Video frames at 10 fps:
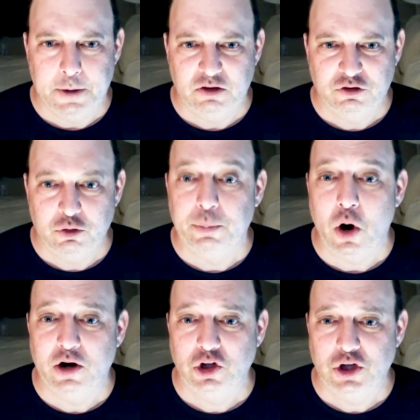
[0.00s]
is through
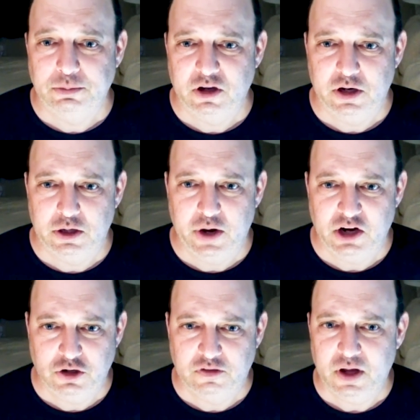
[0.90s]
partnerships and
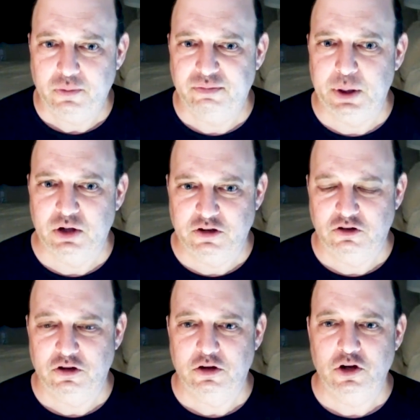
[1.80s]
integrations that we've built
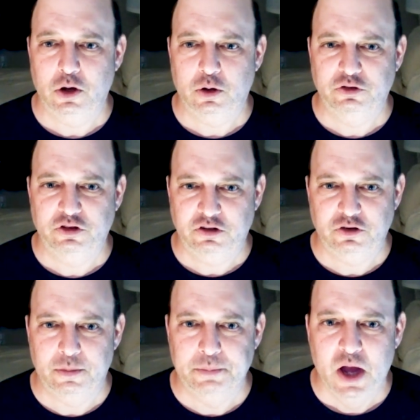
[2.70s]
into the toko system.